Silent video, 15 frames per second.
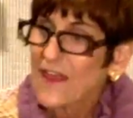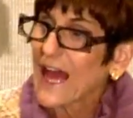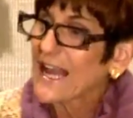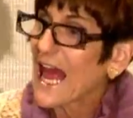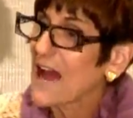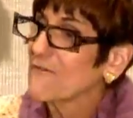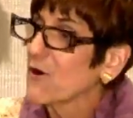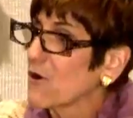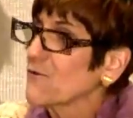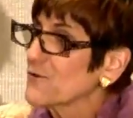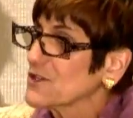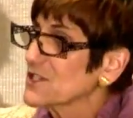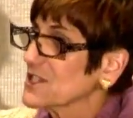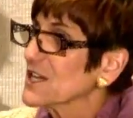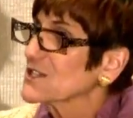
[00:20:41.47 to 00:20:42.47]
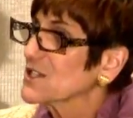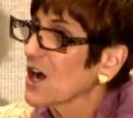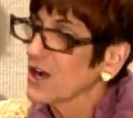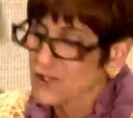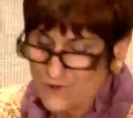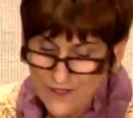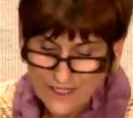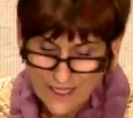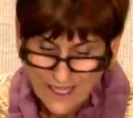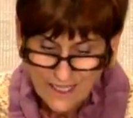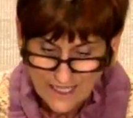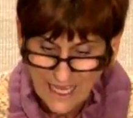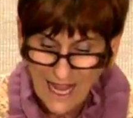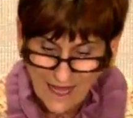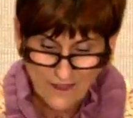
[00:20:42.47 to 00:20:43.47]
that have over 600
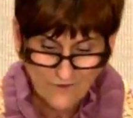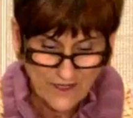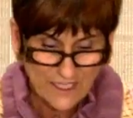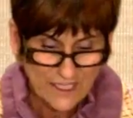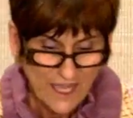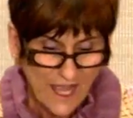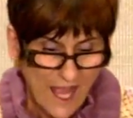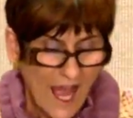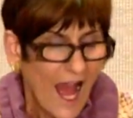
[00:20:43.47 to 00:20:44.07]
calories.